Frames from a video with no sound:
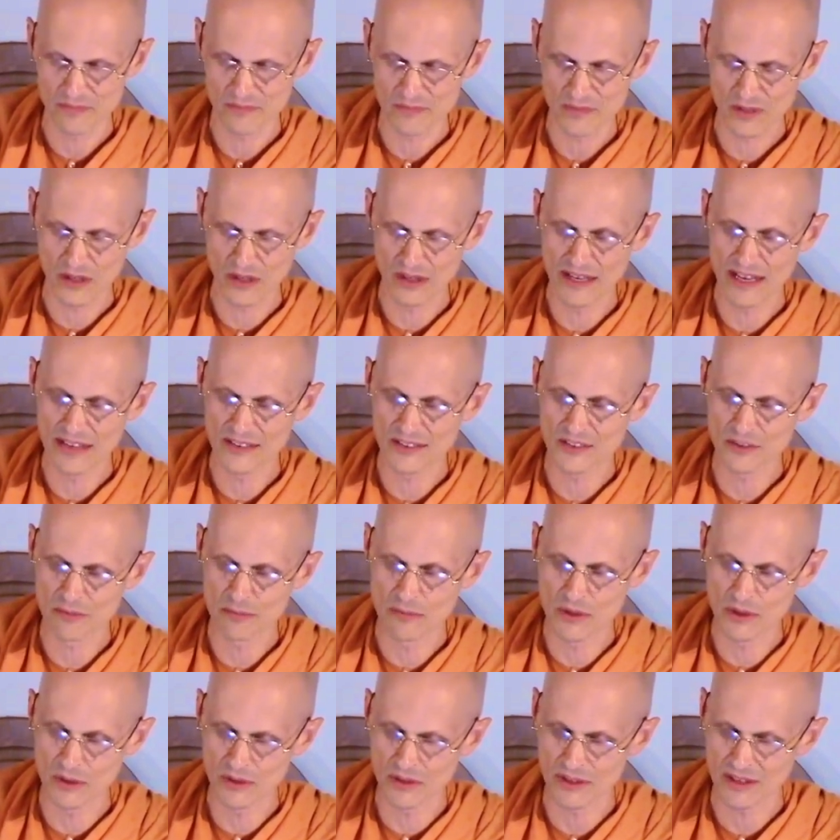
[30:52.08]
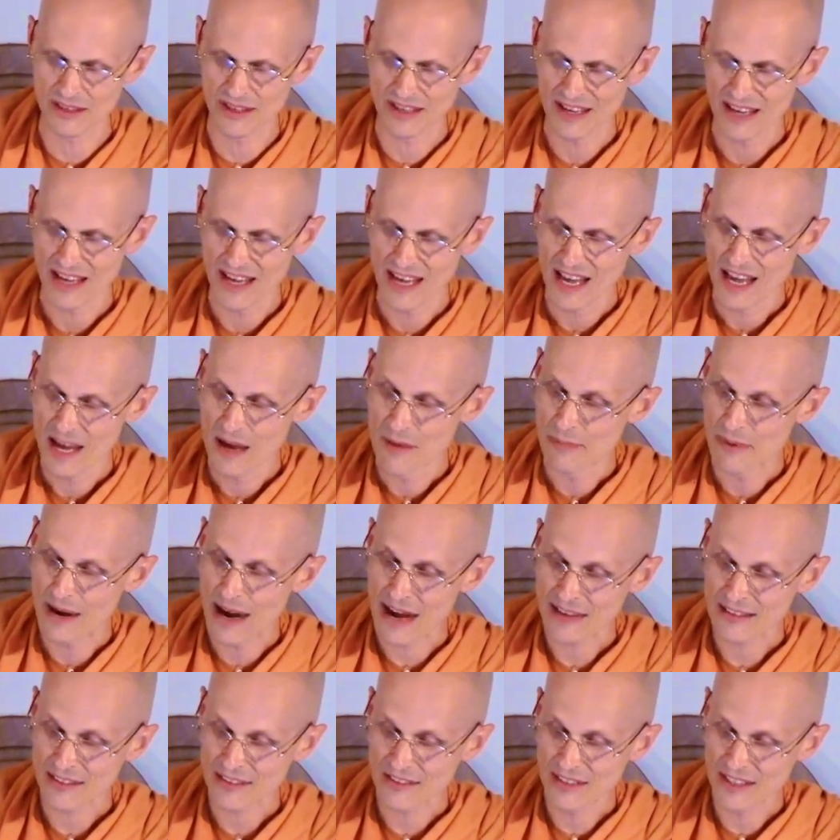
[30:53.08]
condensed milk,
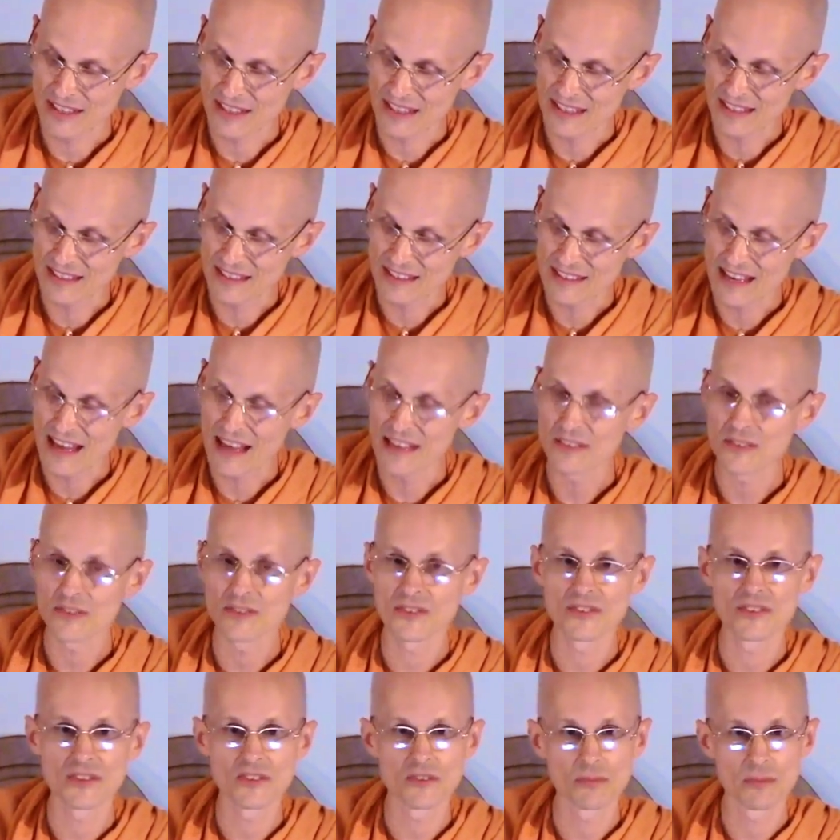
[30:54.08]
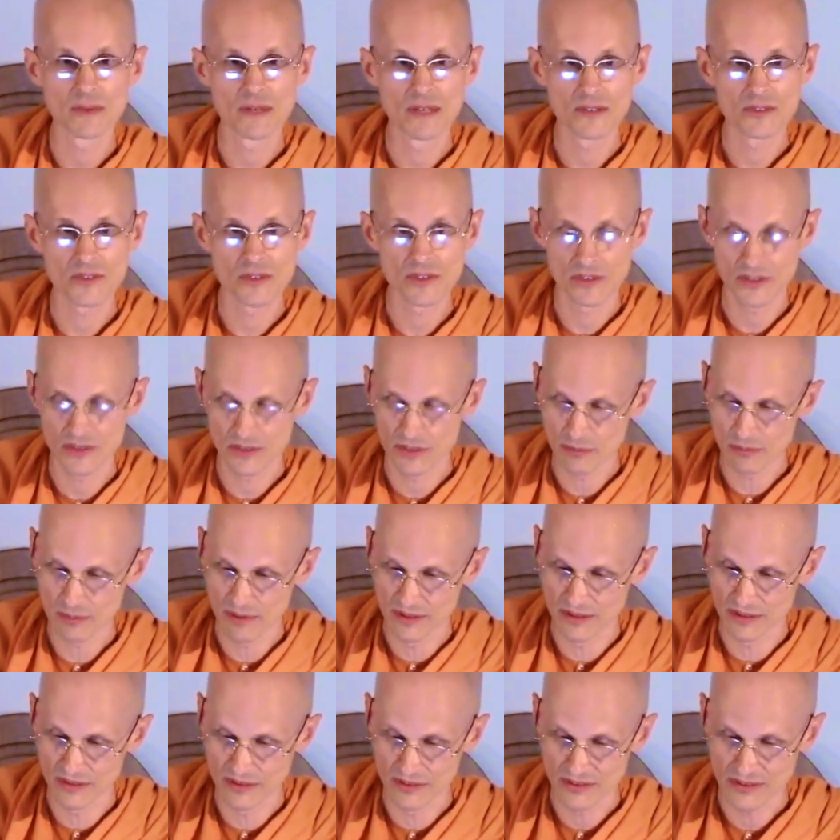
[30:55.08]
practicing intense spiritual
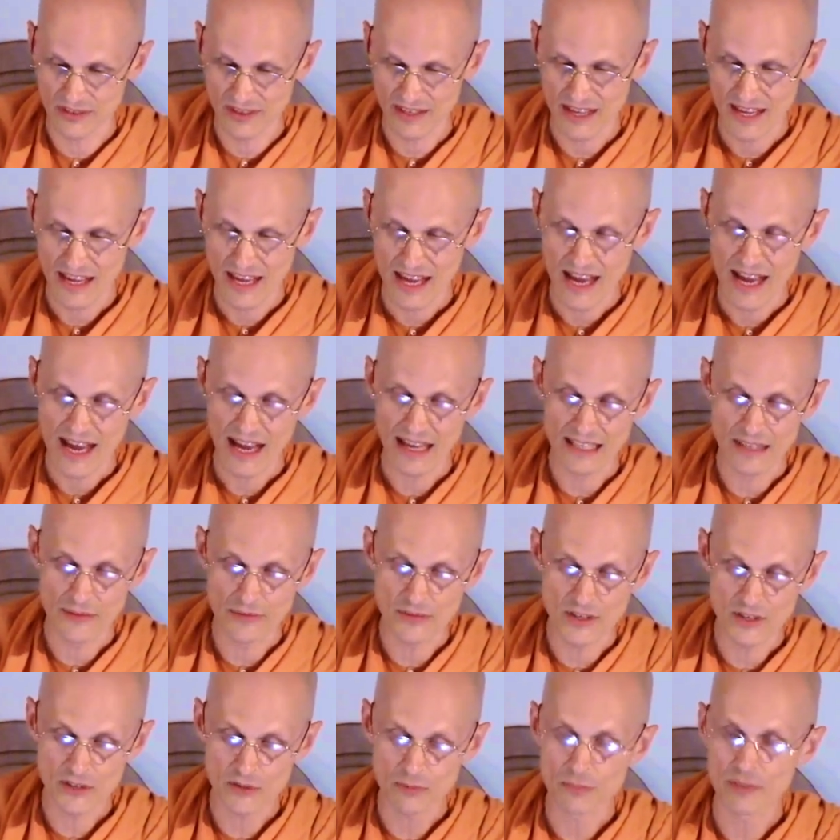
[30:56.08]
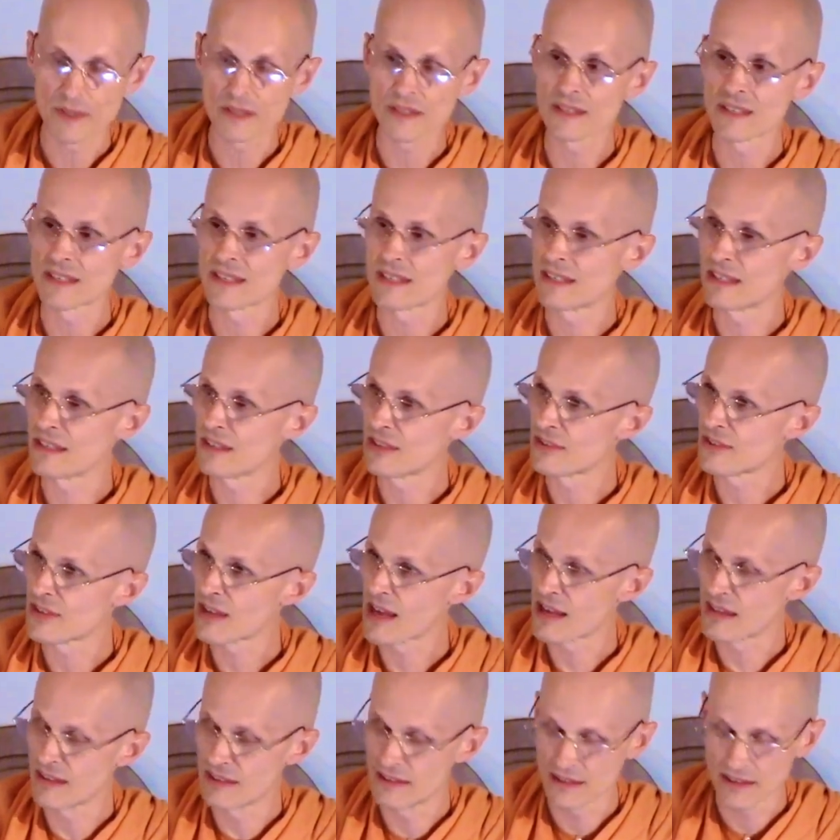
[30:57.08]
disciplines. And of this period, he
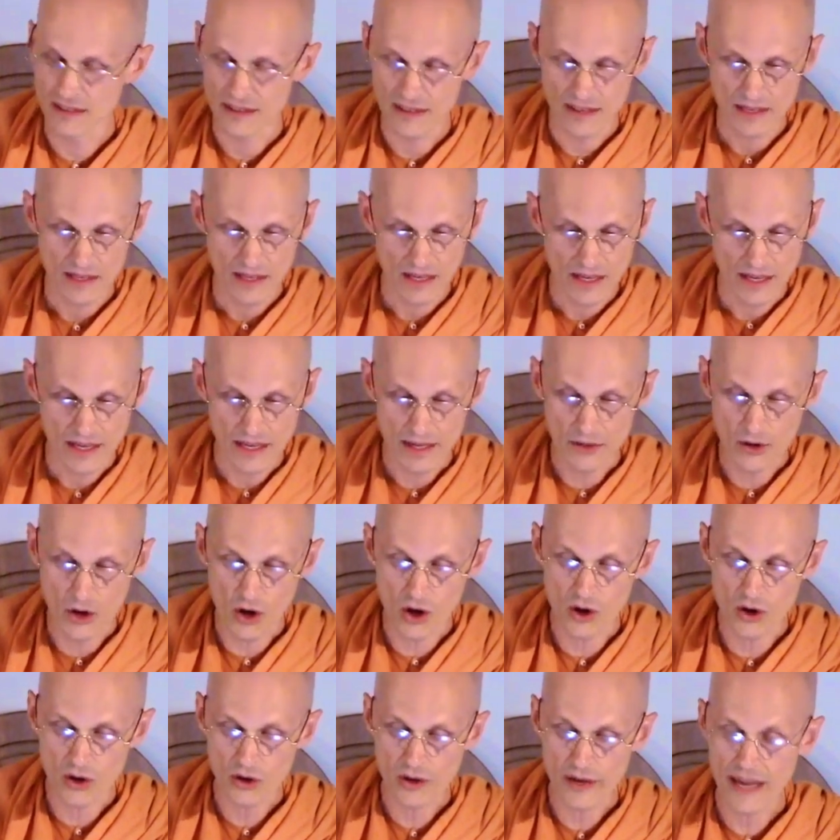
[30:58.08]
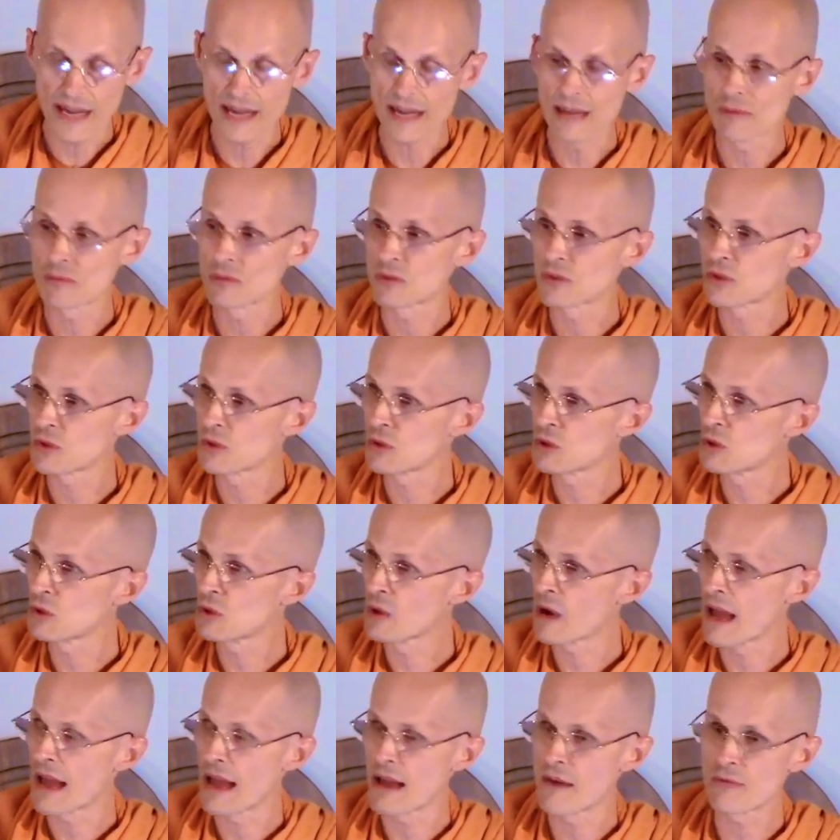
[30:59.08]
said, it all came
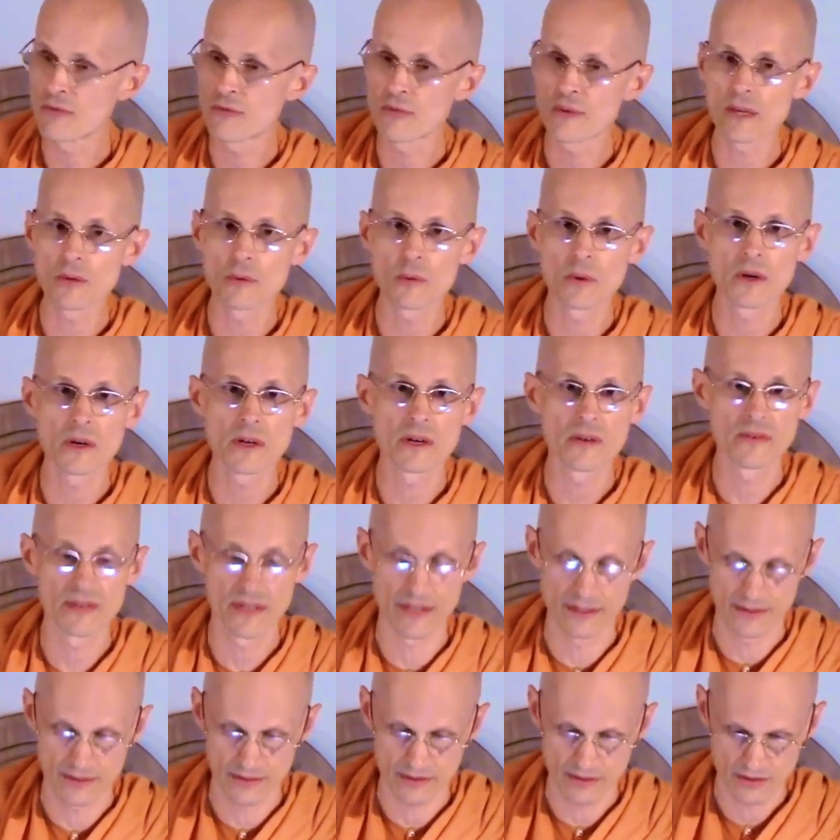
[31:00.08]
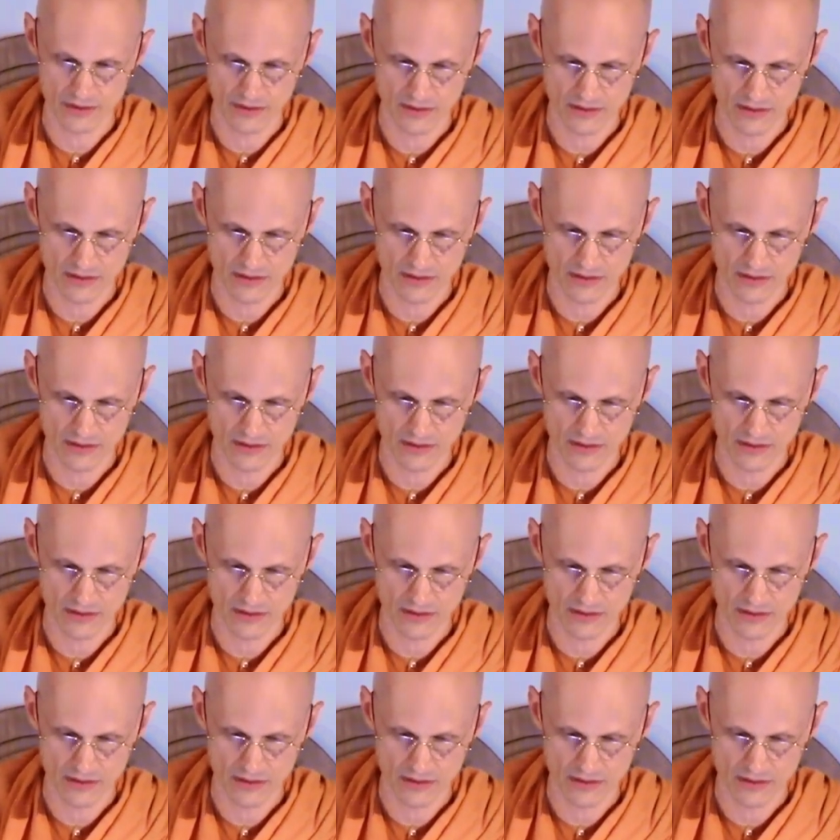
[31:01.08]
true, every word of it.